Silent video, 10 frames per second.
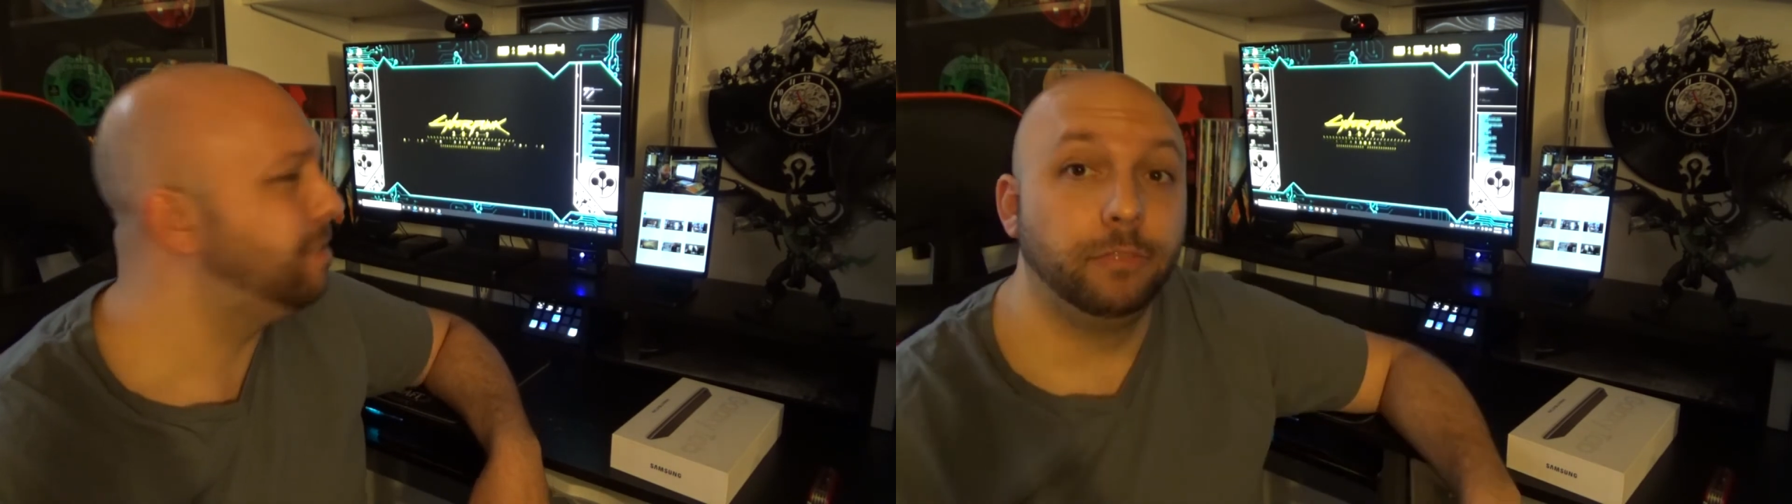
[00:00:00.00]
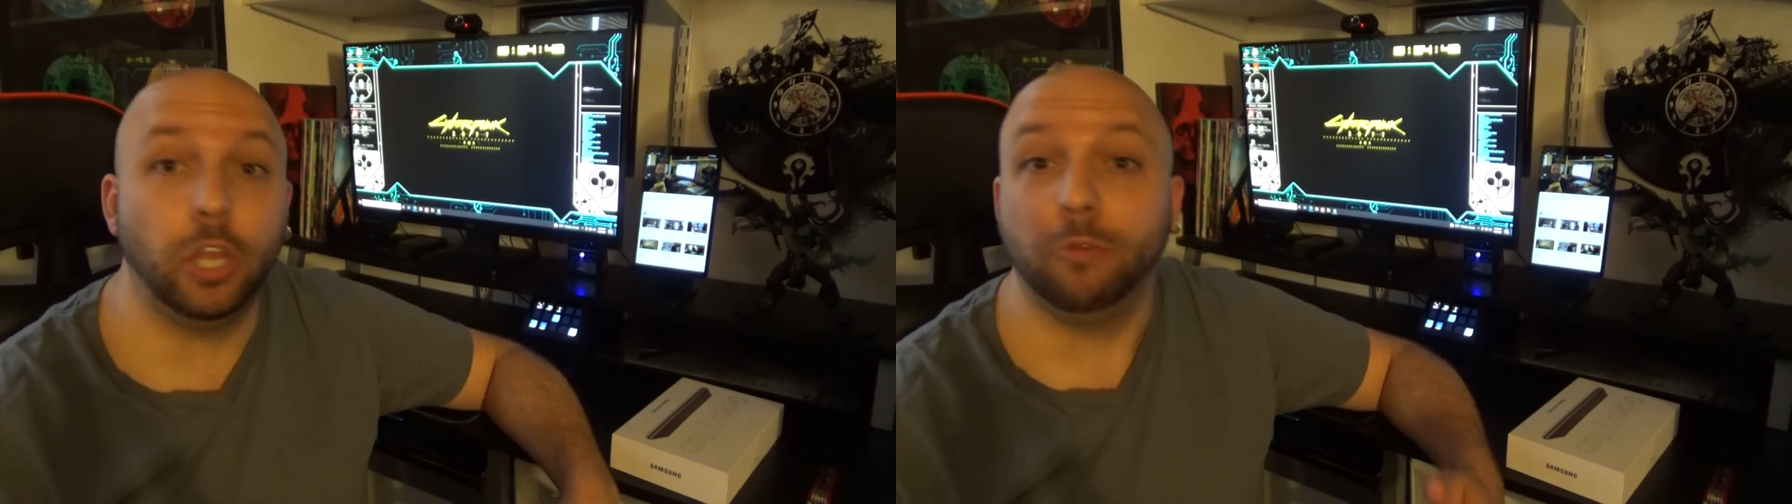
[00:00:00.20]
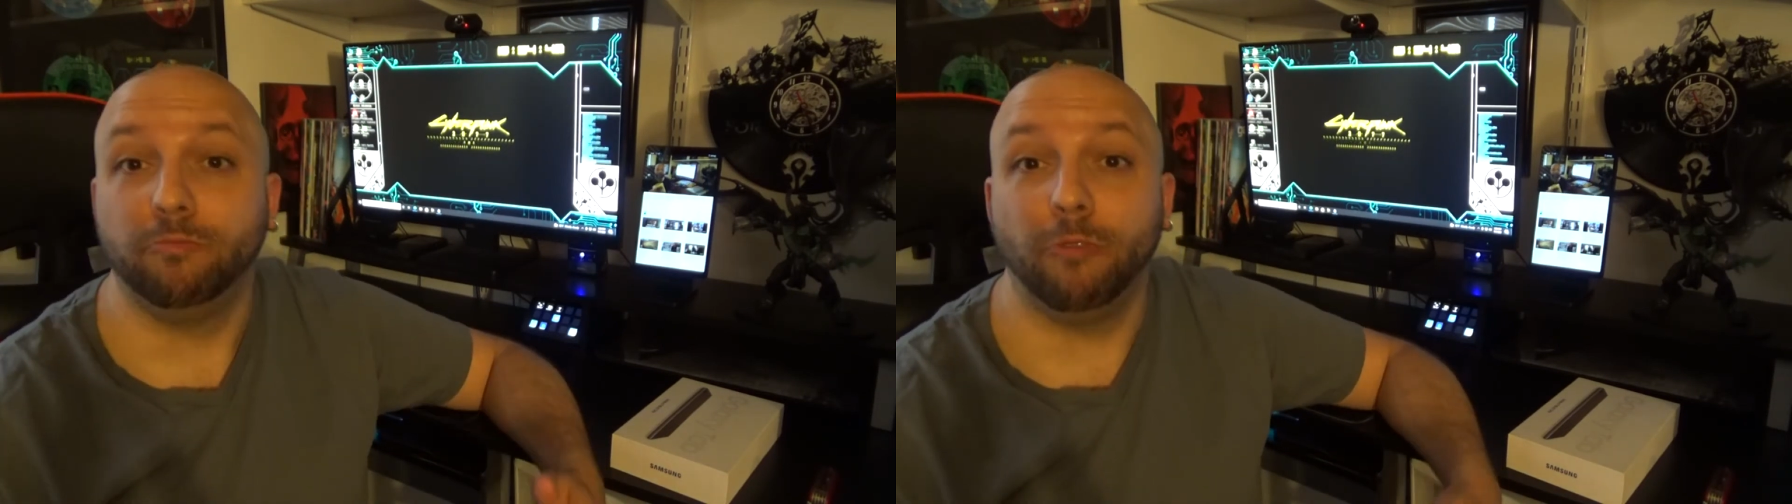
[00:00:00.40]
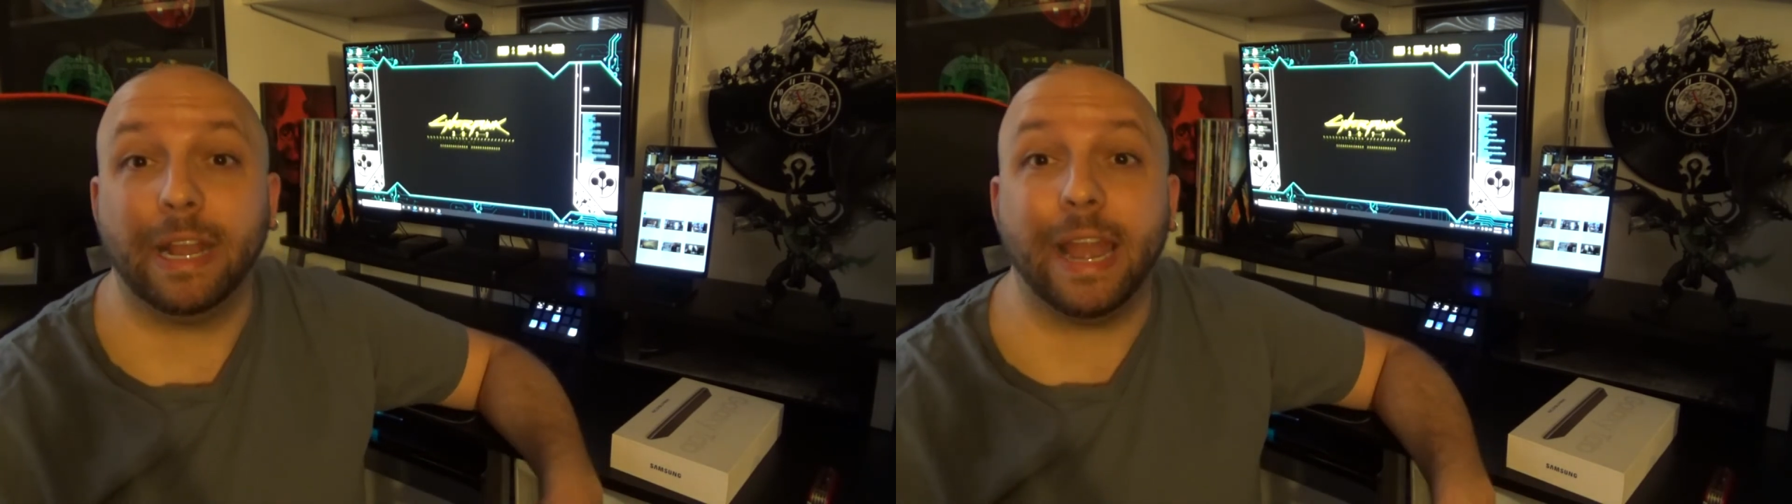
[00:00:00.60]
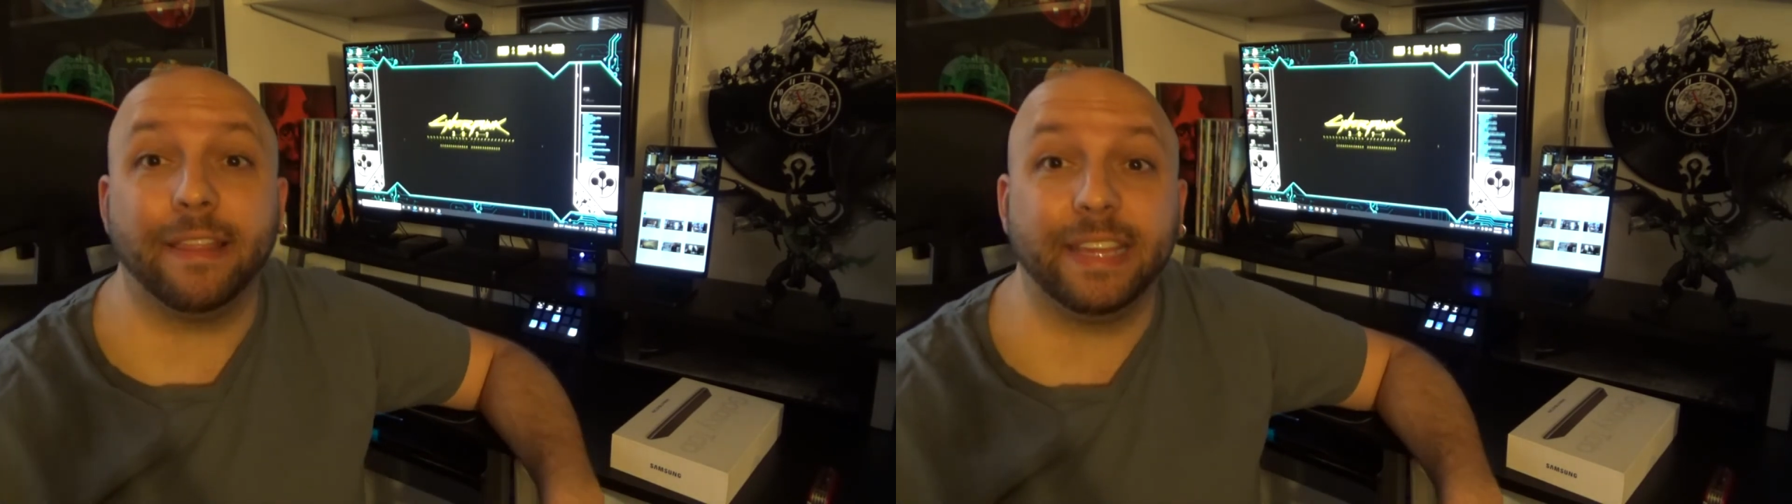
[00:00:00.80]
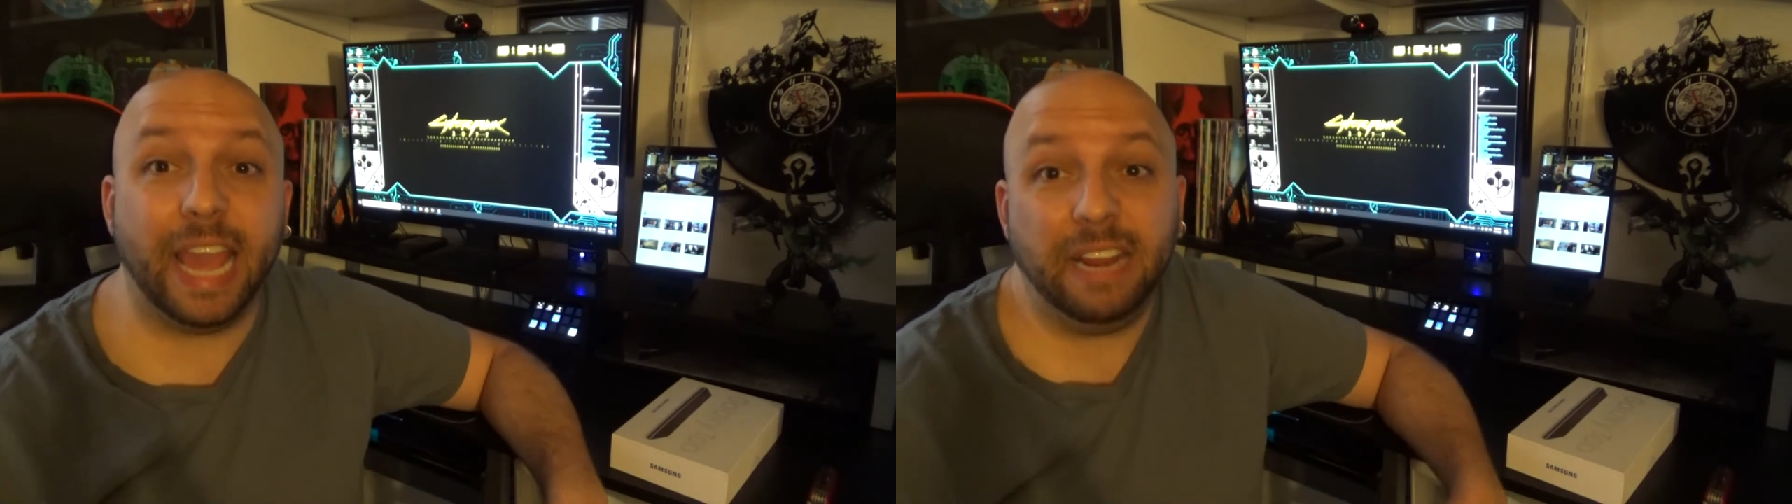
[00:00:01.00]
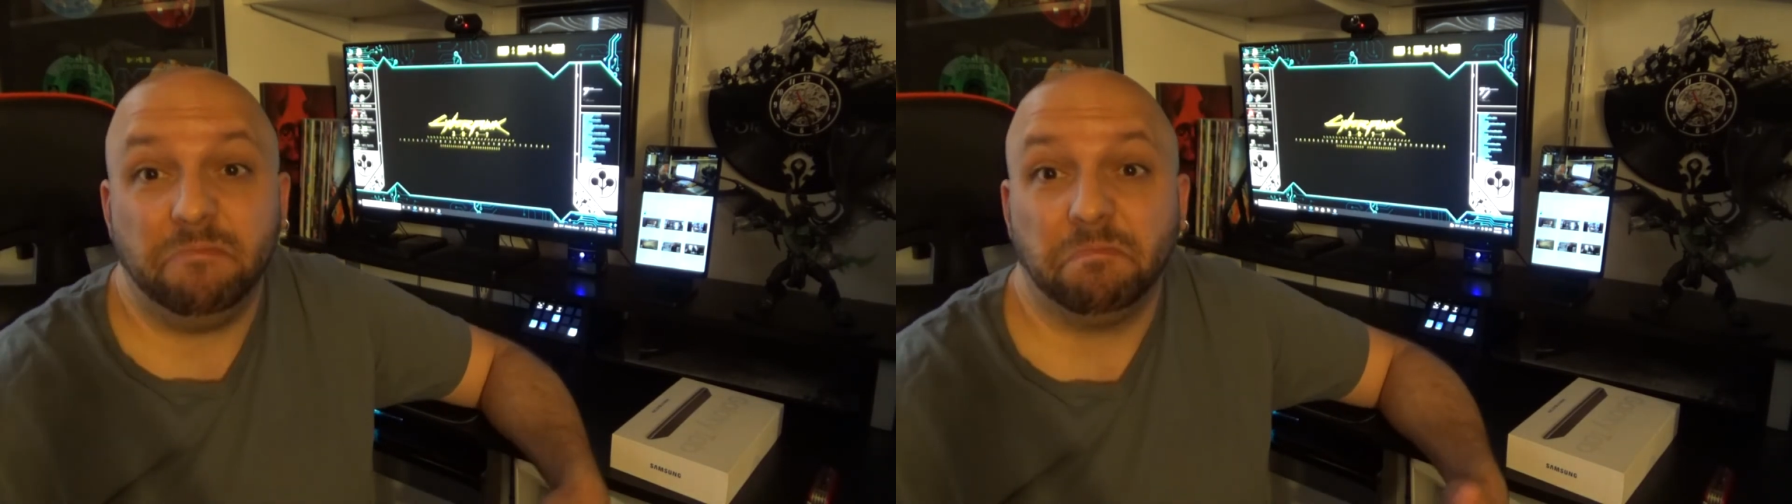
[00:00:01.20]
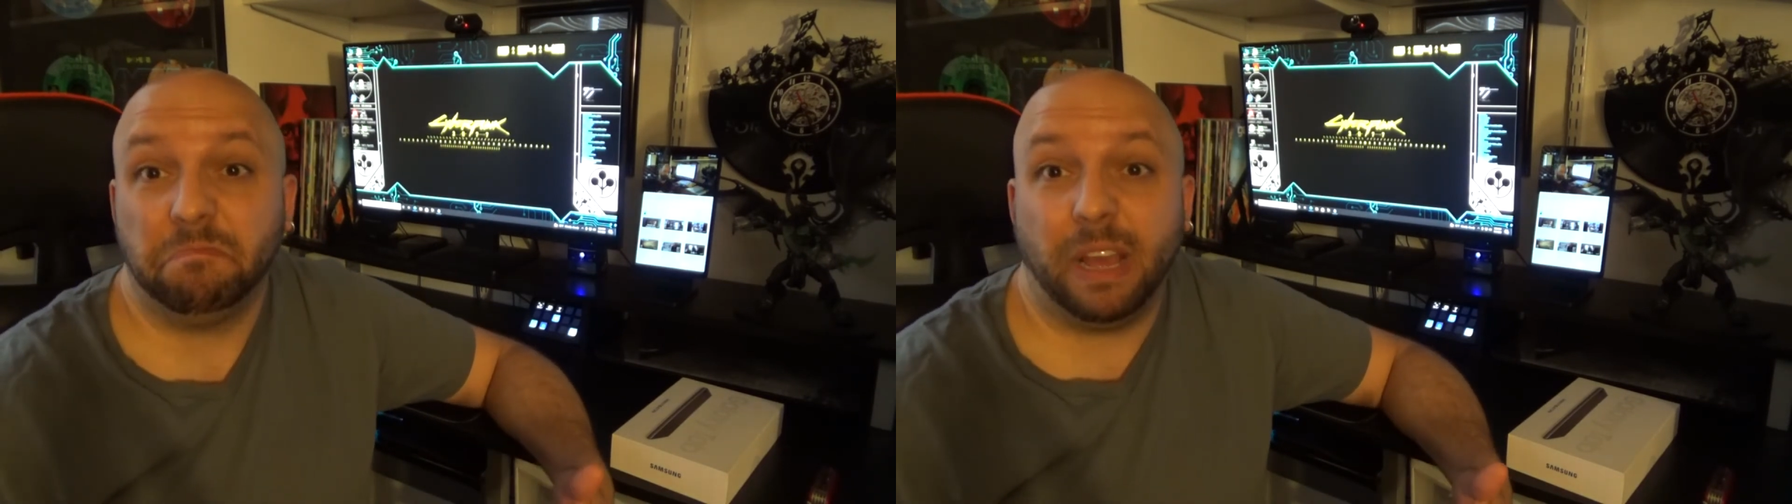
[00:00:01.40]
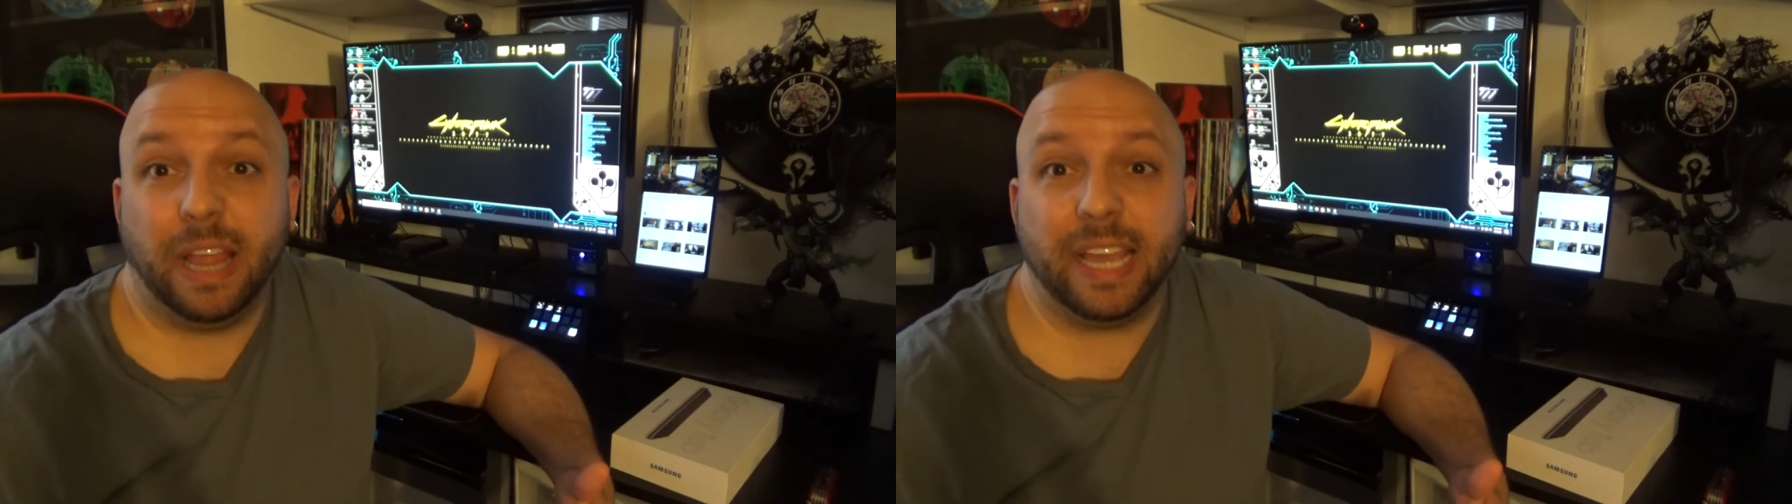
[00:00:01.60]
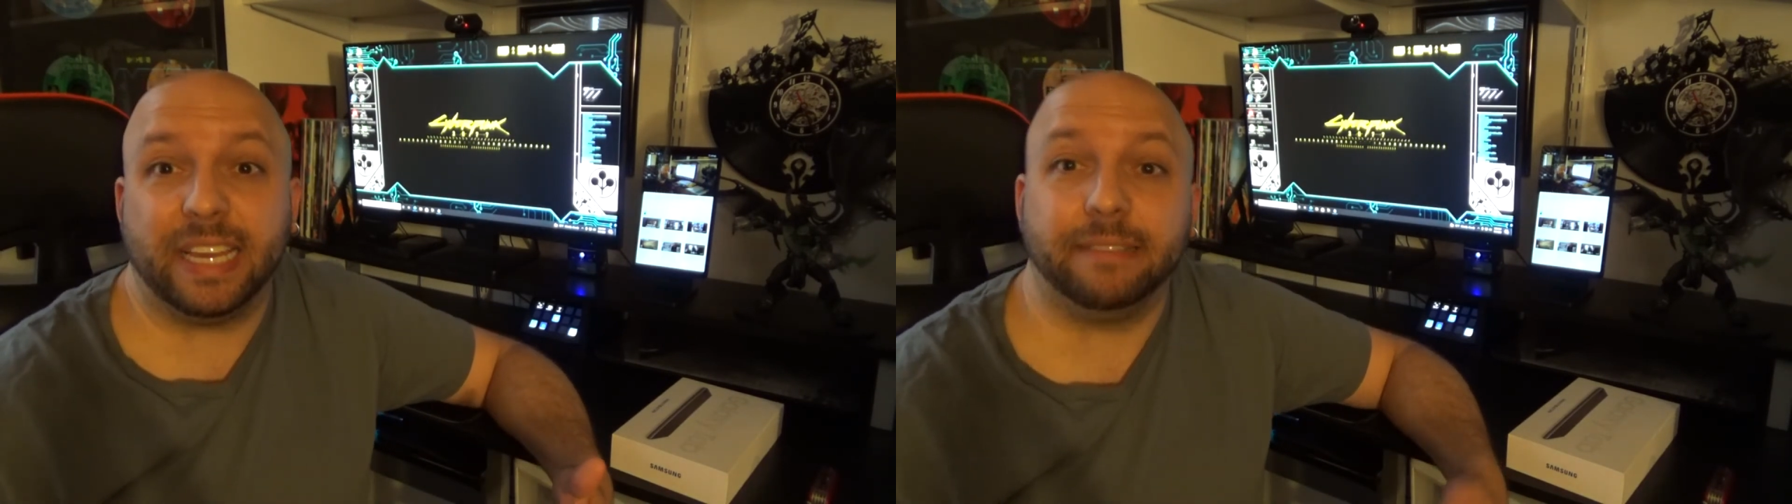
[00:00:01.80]
So right out of the gate, I
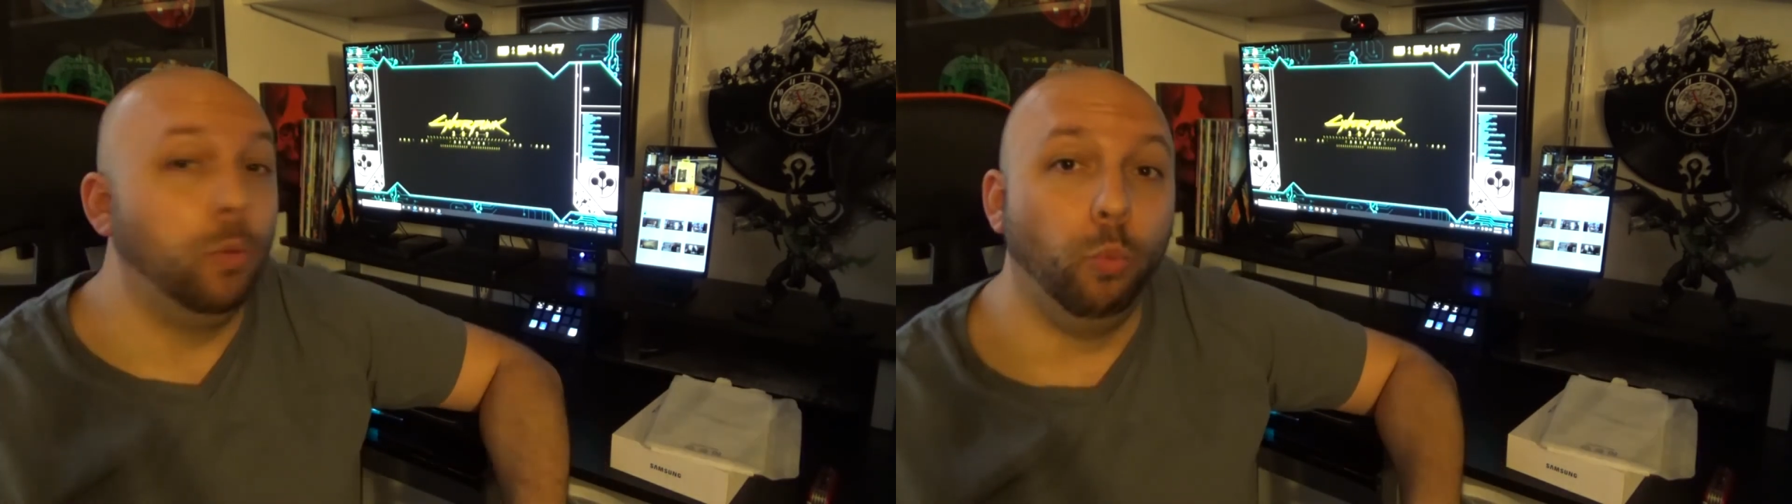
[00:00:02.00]
like it.